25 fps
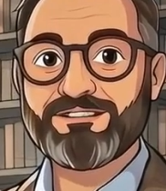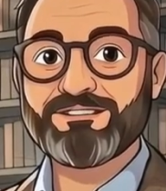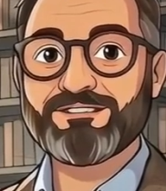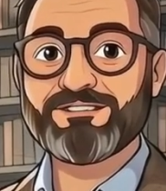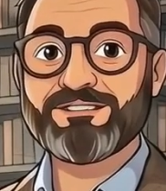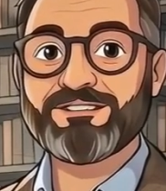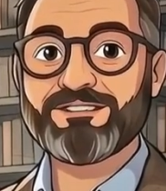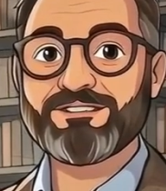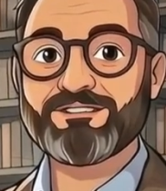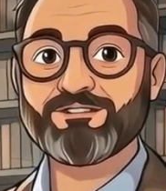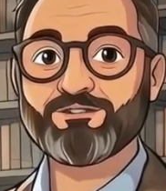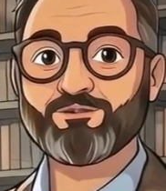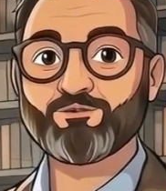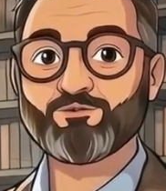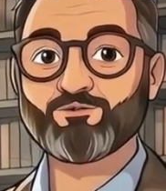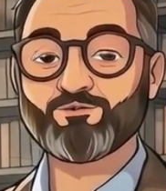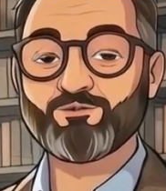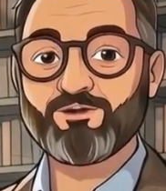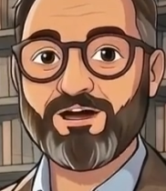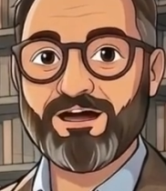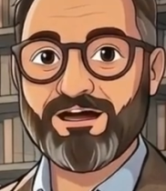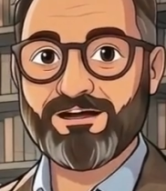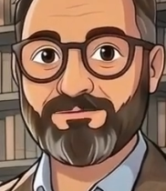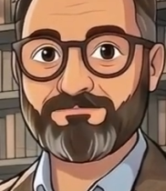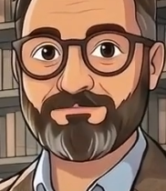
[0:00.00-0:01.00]
The initial
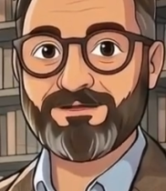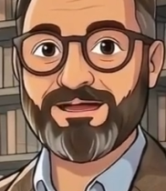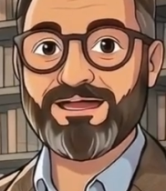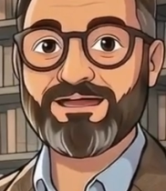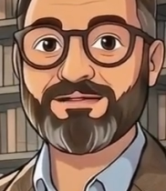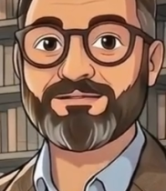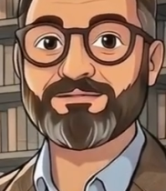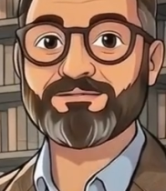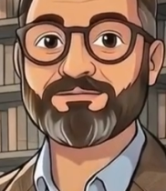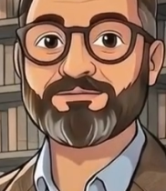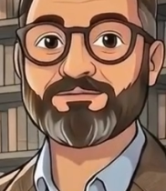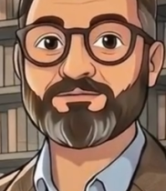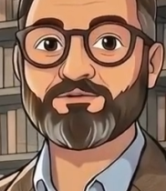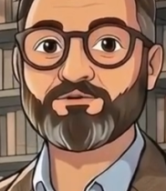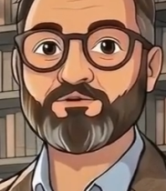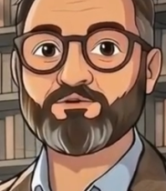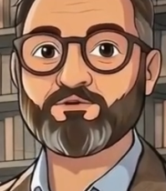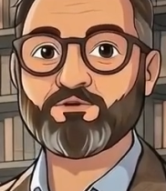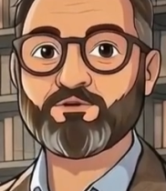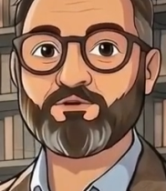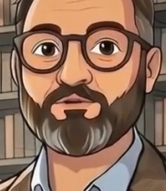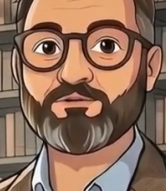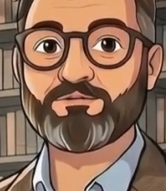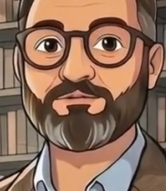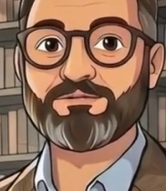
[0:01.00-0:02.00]
trial balance
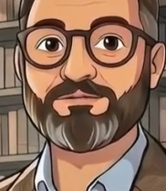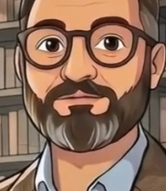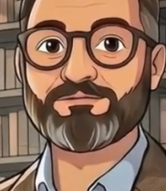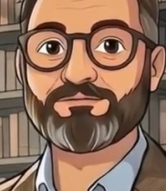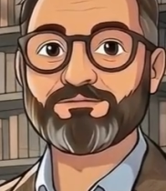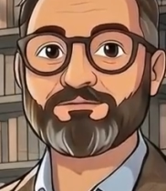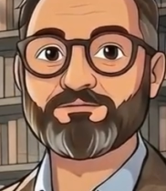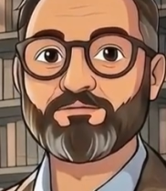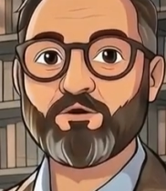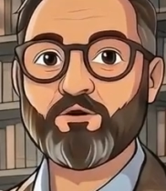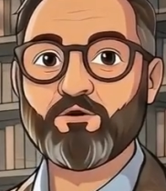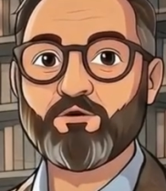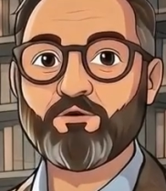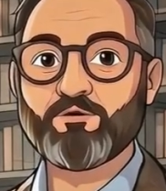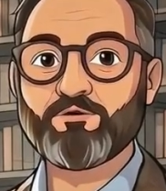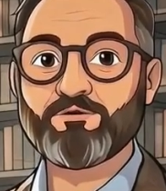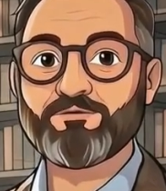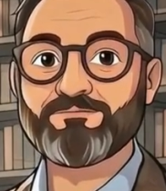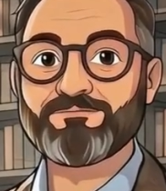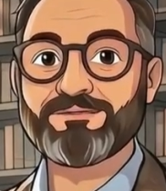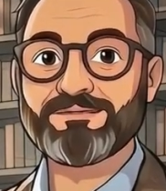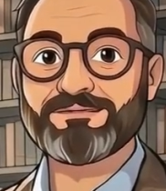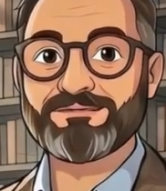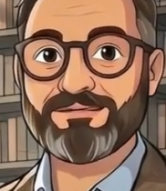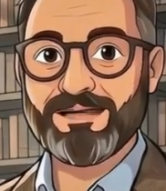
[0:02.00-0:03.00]
ensures that the total
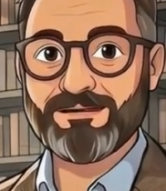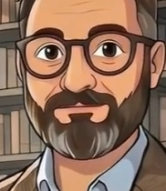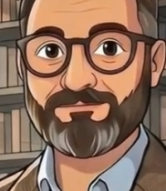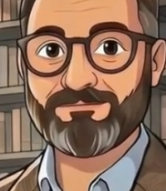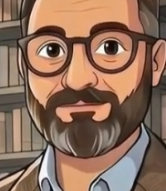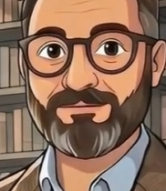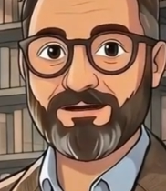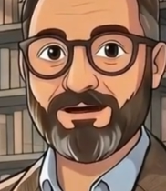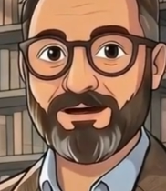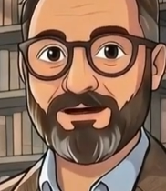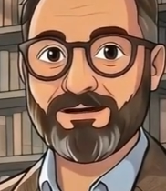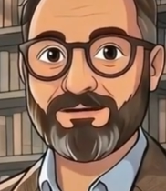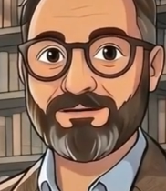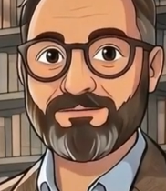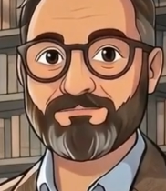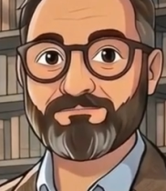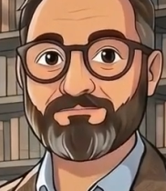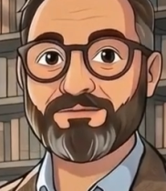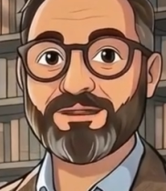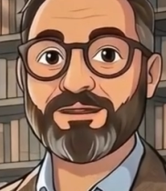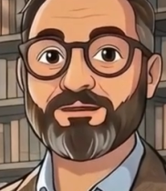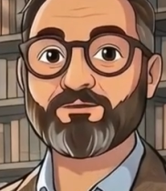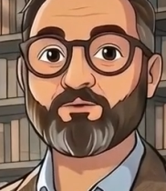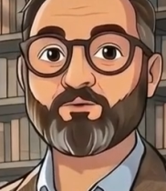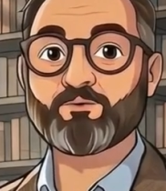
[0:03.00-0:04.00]
of the debit column
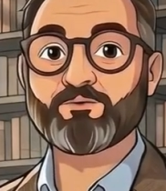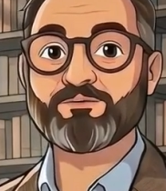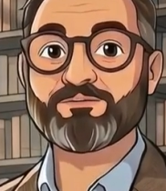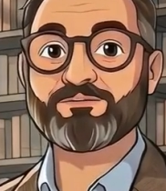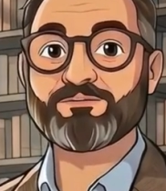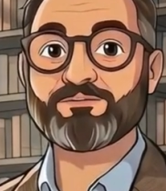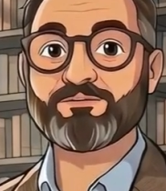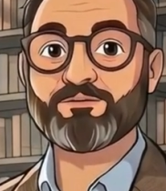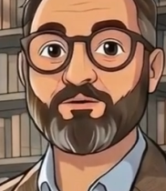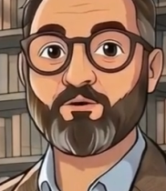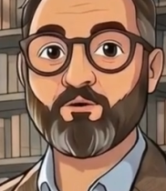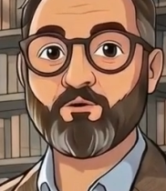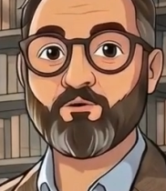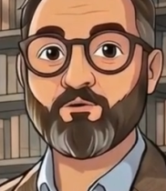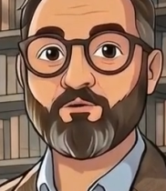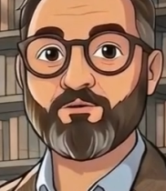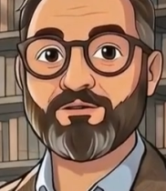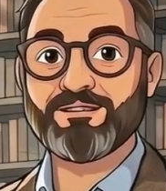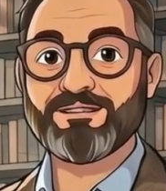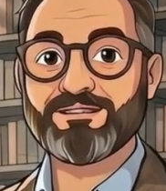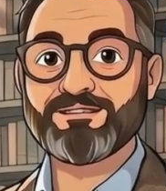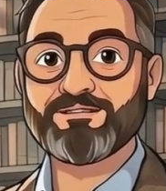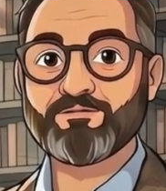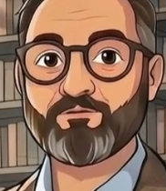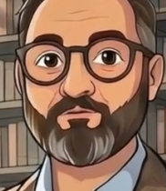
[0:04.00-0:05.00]
equals the
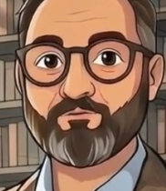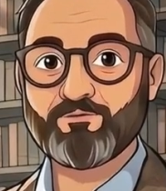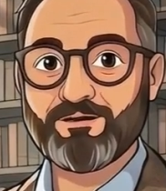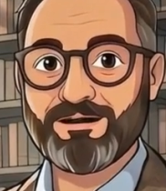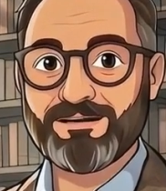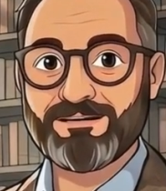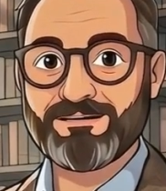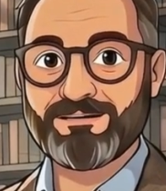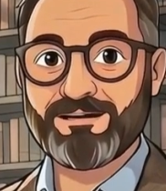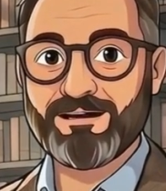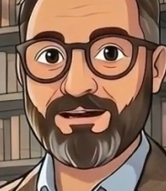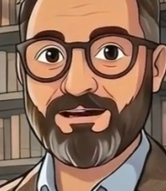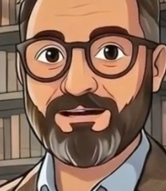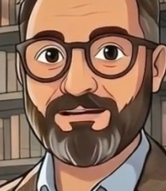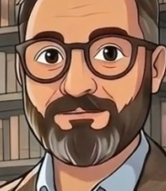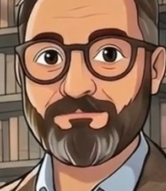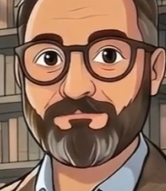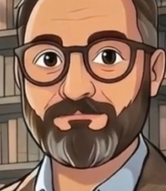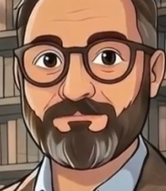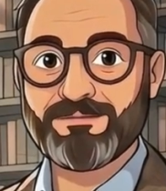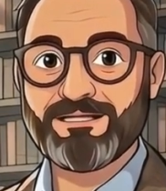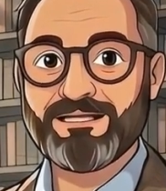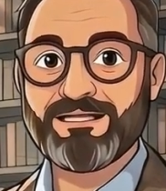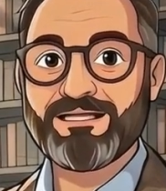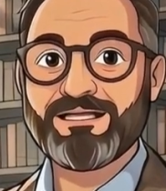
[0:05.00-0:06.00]
total in the credit
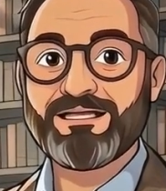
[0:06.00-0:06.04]
column.